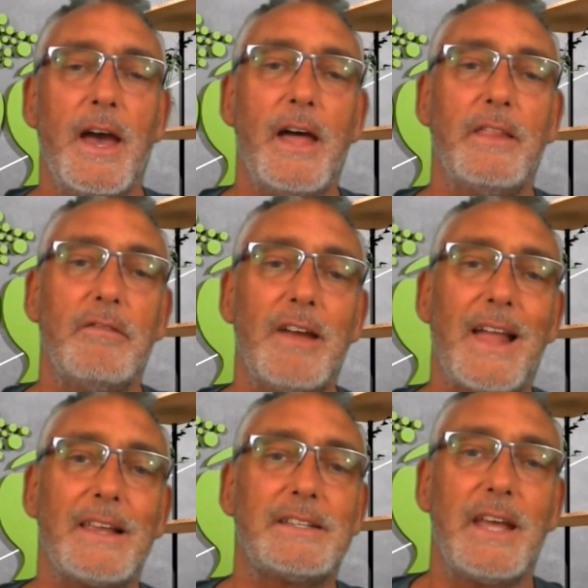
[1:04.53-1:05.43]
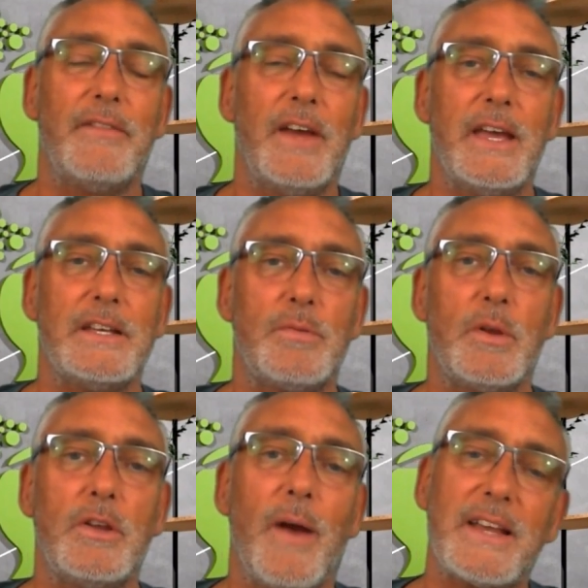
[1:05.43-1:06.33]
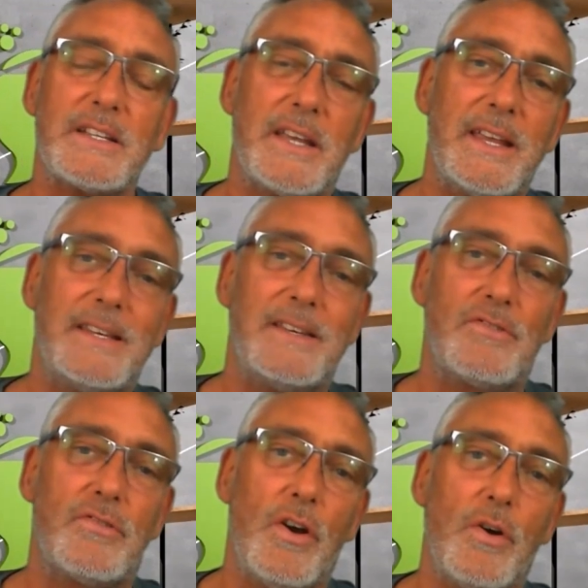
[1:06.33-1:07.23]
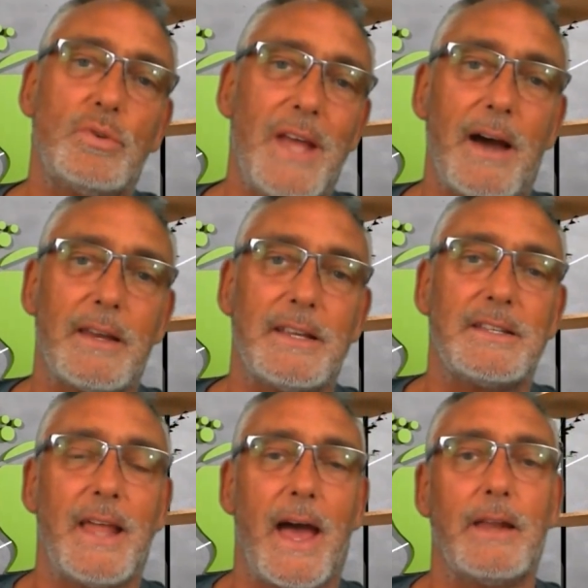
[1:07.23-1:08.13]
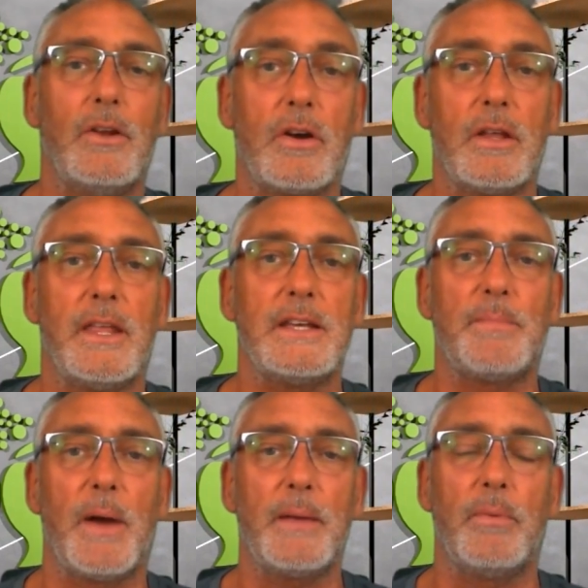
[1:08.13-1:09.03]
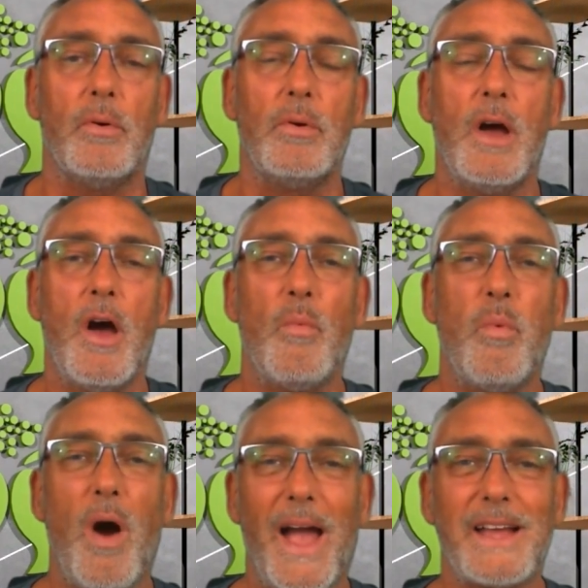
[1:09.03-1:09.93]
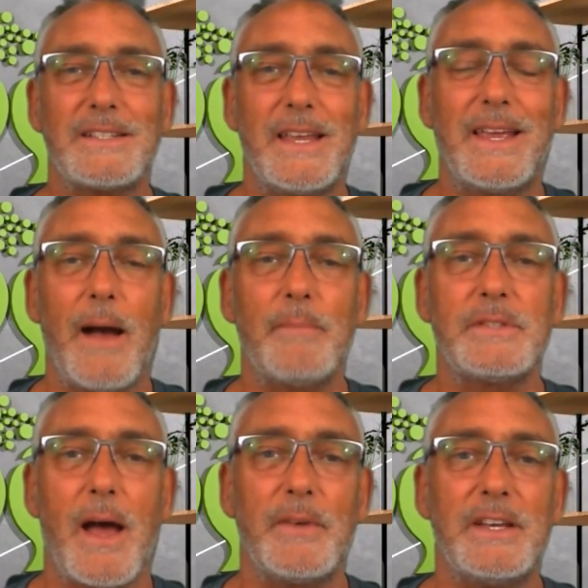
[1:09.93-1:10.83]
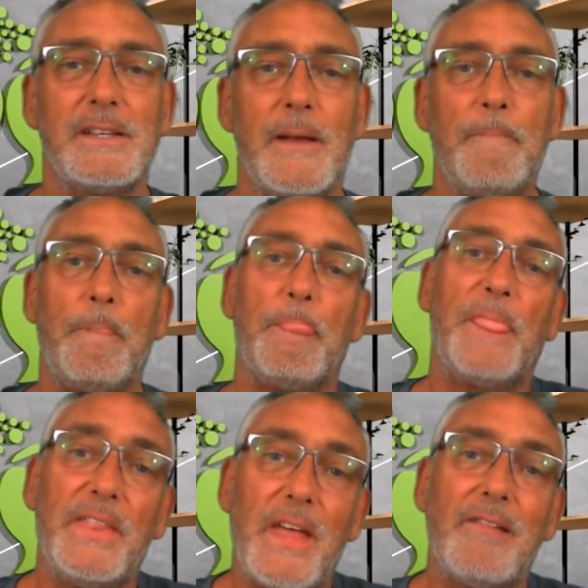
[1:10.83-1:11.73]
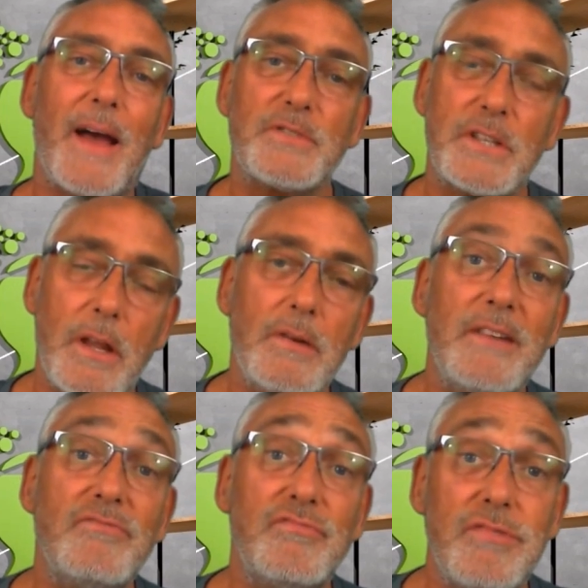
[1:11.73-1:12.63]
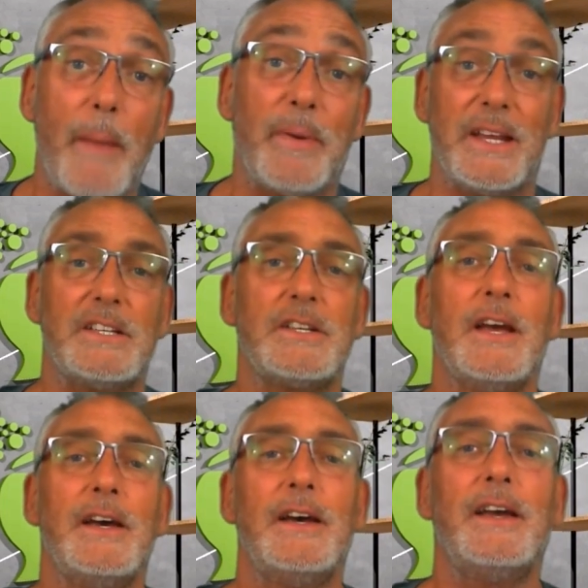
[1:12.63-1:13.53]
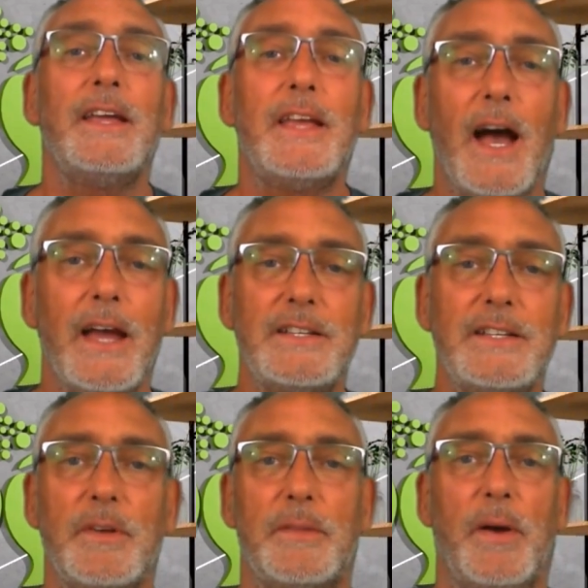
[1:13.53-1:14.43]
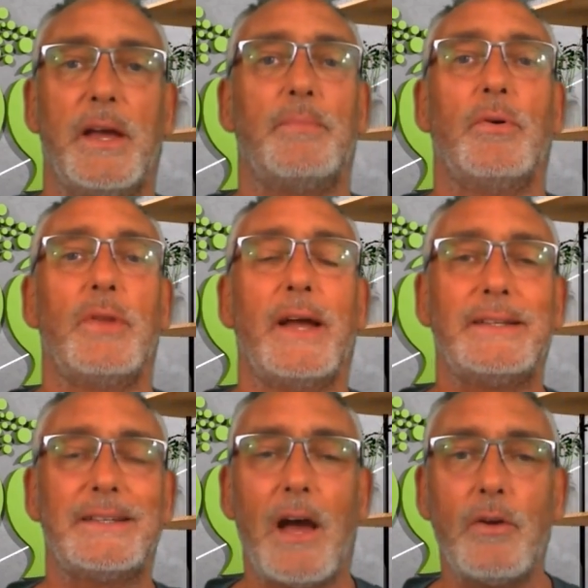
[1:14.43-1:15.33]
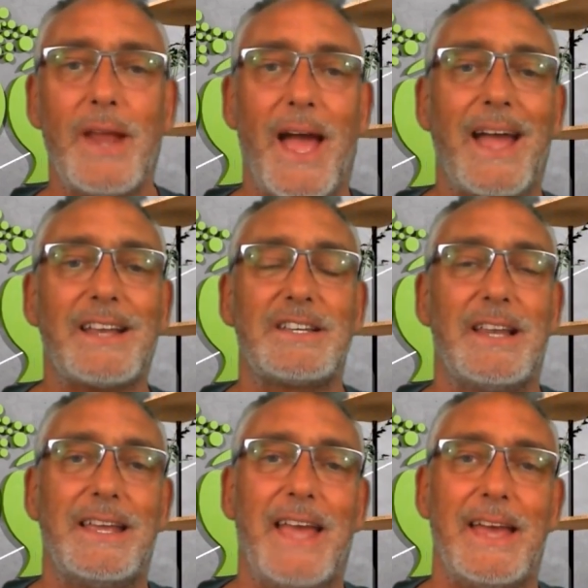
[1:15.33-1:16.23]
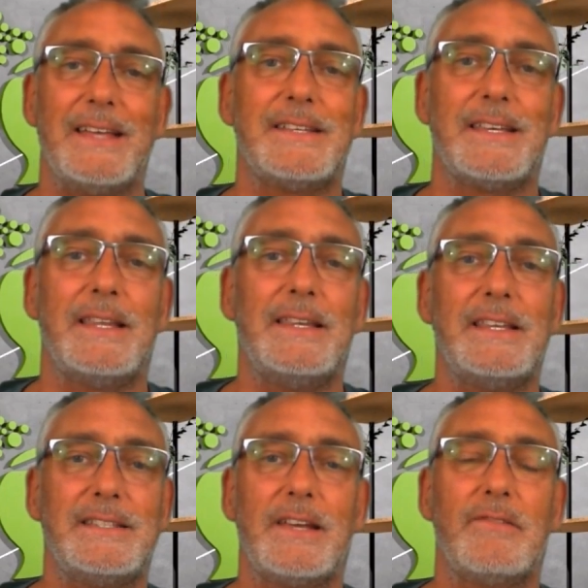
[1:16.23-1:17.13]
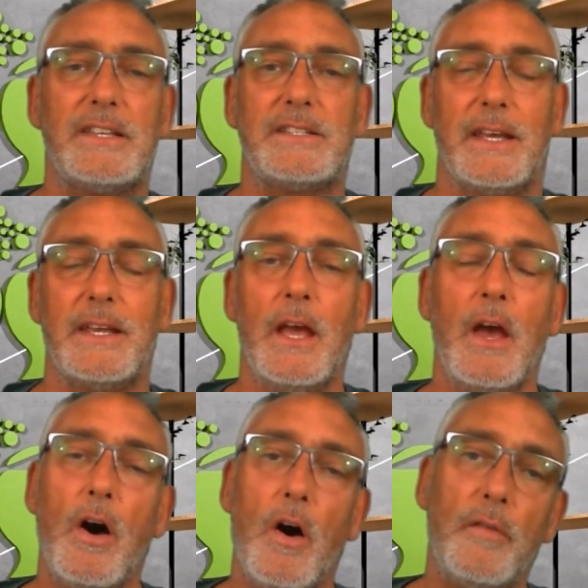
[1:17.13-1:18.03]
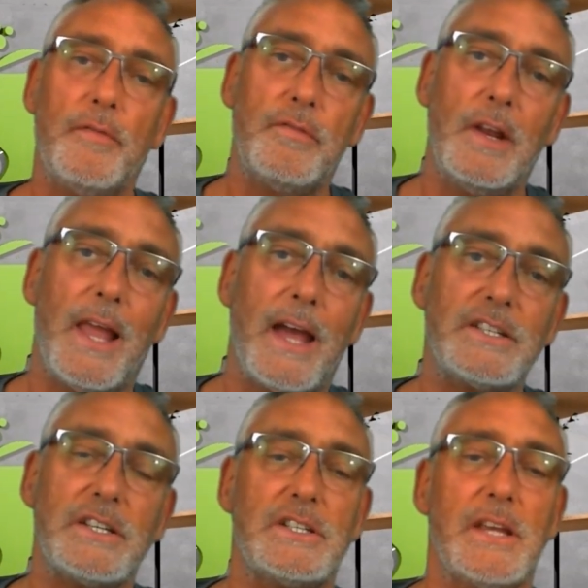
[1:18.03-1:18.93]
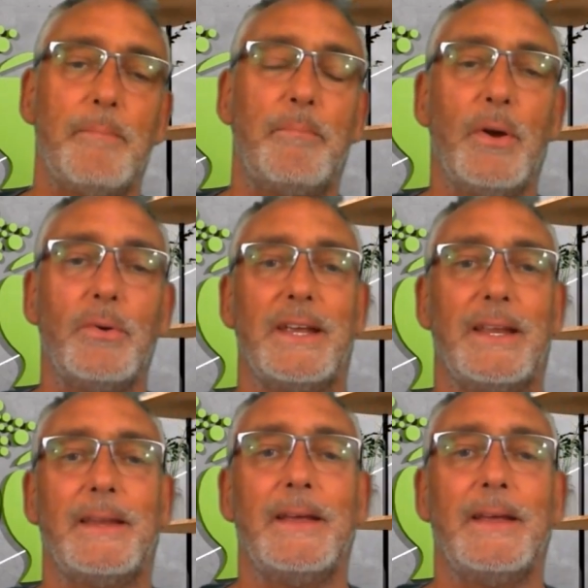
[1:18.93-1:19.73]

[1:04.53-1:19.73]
And the reality of it is, when you actually drill down into that and look at these people, what actually comes up is that they're absolutely rubbish at engaging with people. They don't actually get into the nitty-gritty of relationship building.